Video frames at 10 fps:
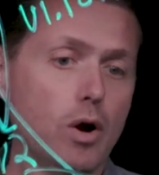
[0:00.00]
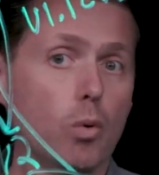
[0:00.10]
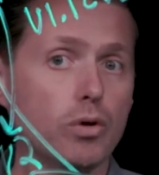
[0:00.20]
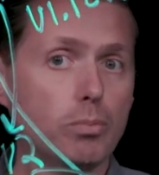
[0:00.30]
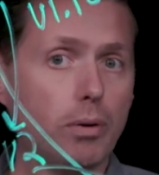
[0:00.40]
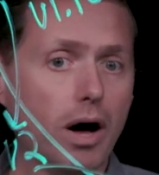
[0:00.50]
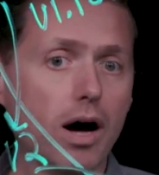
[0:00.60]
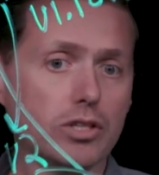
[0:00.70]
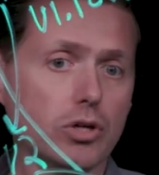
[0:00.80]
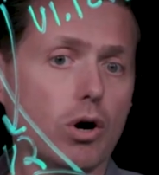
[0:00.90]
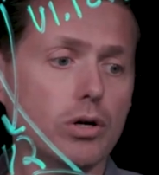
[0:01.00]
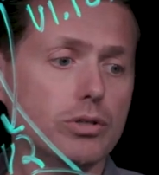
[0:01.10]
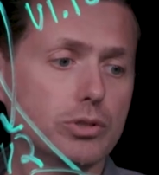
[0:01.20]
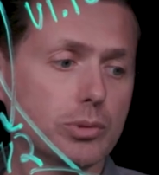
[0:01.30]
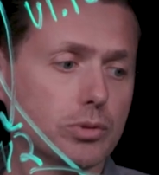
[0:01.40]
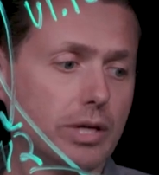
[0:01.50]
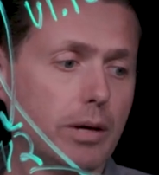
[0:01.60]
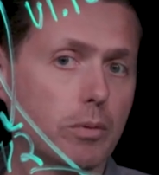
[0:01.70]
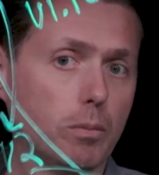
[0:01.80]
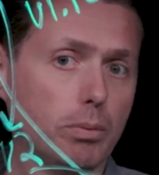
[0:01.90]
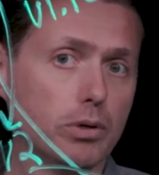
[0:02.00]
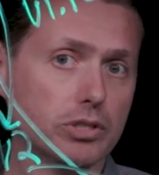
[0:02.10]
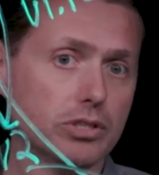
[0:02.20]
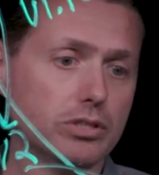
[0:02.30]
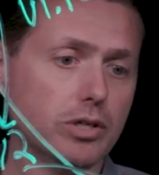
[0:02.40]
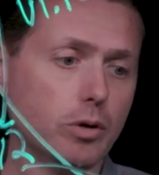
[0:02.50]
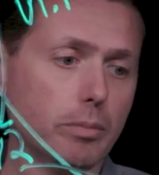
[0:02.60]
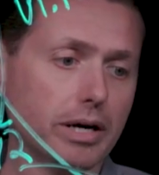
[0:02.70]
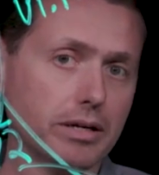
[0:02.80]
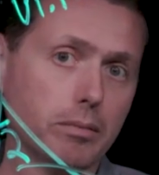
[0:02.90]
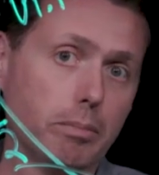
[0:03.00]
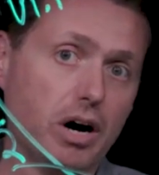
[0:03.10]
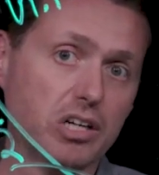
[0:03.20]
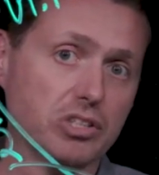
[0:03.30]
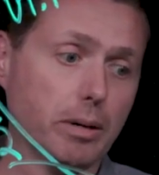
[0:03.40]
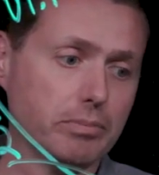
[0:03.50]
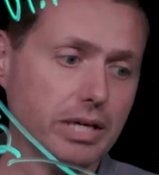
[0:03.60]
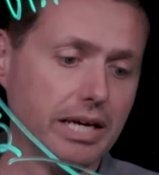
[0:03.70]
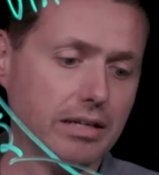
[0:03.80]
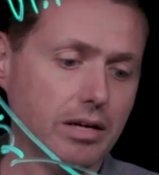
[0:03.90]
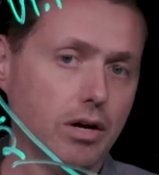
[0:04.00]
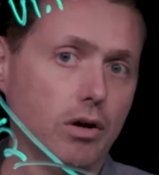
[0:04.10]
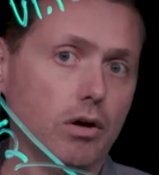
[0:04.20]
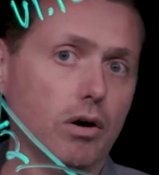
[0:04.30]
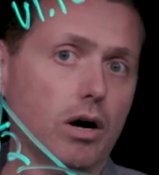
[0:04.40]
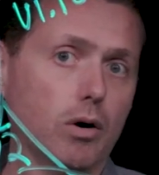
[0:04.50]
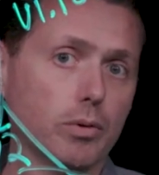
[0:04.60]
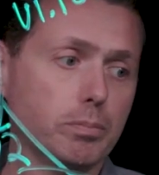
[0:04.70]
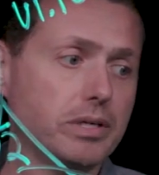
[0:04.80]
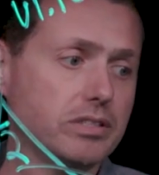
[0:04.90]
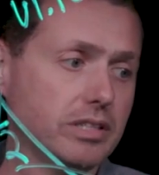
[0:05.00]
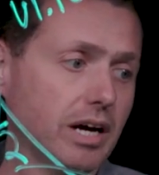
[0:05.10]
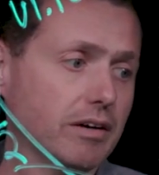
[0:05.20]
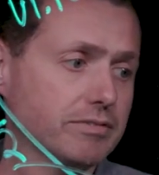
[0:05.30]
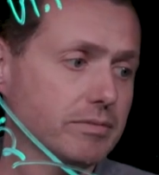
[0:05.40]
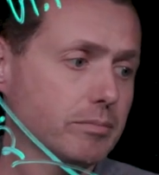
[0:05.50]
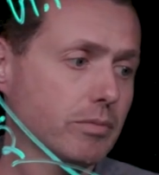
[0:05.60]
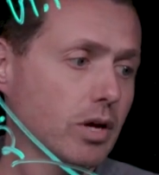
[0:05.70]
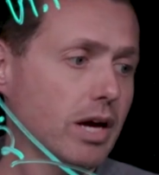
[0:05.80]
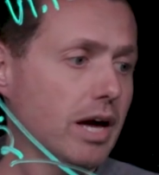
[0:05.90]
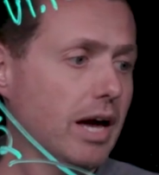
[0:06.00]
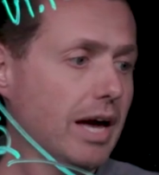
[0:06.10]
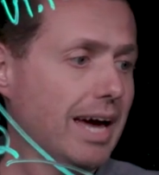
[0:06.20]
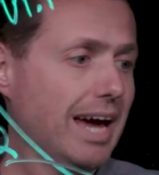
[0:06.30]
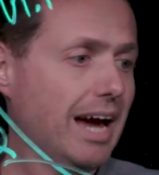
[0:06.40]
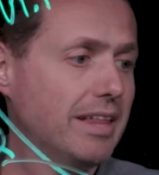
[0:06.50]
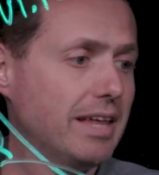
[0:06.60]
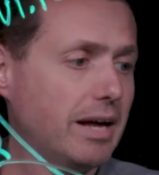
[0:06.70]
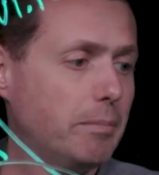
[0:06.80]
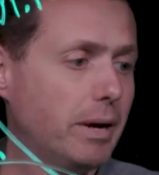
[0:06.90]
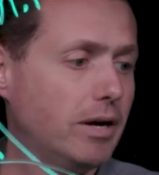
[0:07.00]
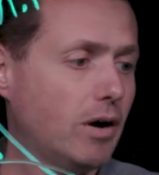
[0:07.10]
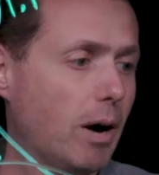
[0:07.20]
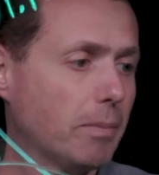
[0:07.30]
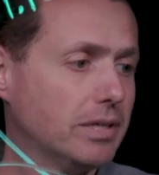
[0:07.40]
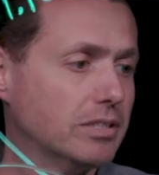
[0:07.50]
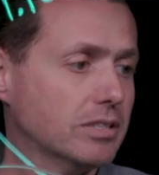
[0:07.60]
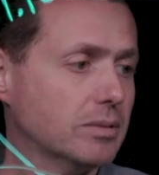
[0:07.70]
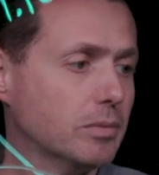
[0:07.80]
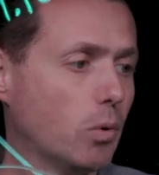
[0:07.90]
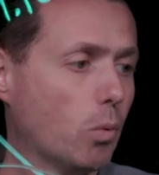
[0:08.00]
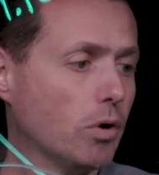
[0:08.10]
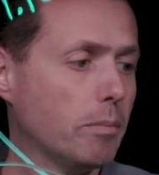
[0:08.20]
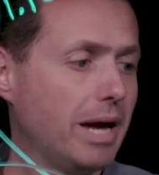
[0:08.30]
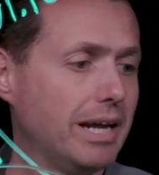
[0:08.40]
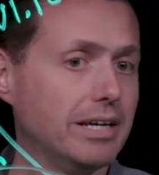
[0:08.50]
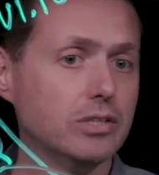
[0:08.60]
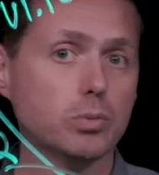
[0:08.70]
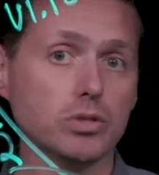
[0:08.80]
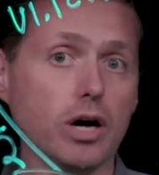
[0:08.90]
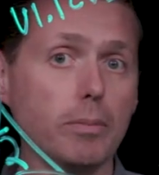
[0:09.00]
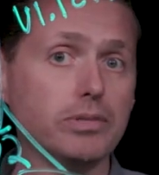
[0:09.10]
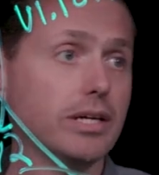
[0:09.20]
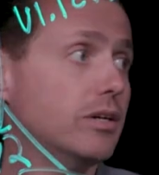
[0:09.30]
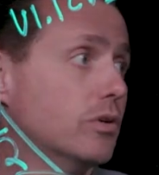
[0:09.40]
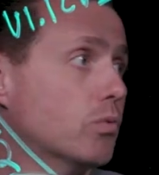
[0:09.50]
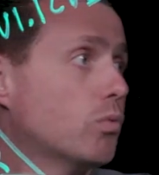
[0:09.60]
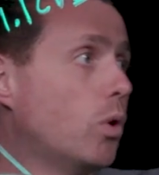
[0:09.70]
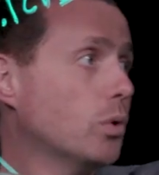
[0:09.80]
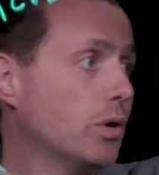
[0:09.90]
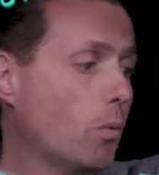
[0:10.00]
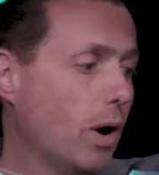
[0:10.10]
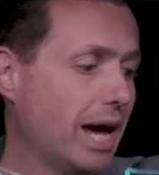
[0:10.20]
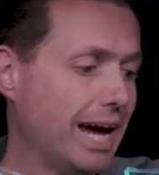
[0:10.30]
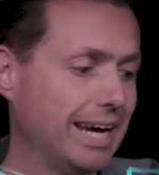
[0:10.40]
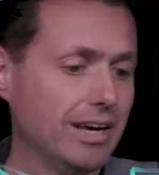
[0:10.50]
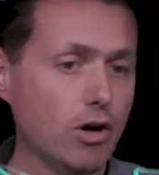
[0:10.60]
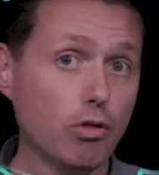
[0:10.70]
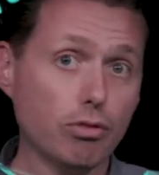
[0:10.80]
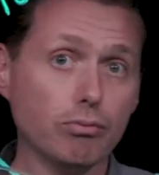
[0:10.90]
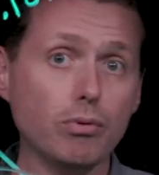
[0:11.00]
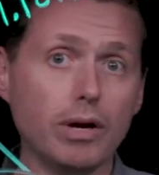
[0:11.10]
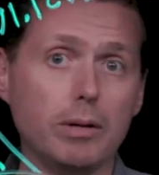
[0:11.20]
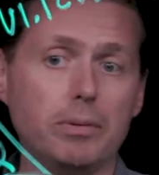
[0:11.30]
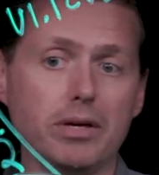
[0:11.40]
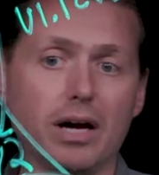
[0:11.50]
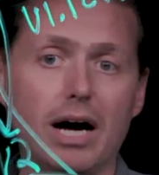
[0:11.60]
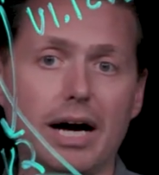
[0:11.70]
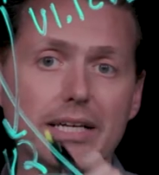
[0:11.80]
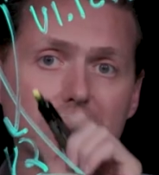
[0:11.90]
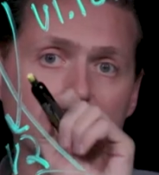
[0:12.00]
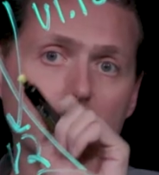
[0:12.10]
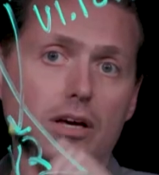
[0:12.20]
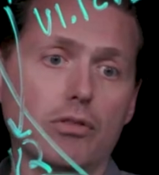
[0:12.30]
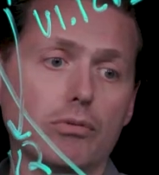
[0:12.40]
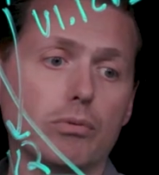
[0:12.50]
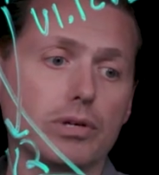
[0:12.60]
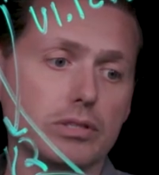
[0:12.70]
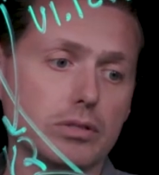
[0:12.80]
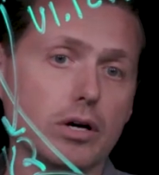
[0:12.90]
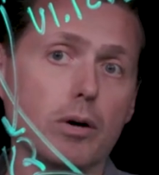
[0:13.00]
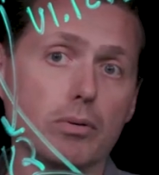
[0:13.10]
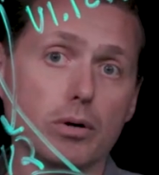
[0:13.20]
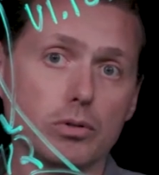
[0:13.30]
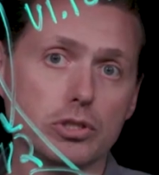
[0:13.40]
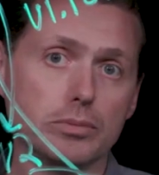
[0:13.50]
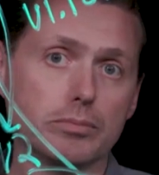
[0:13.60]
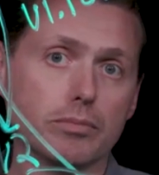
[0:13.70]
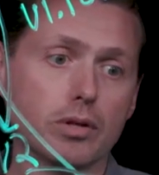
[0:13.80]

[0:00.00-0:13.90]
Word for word: With BOSH, our users are able to push a single button BOSH update uh, with PCF and that embedded operating system that we're managed was updated in a rolling way through APIs through this approach.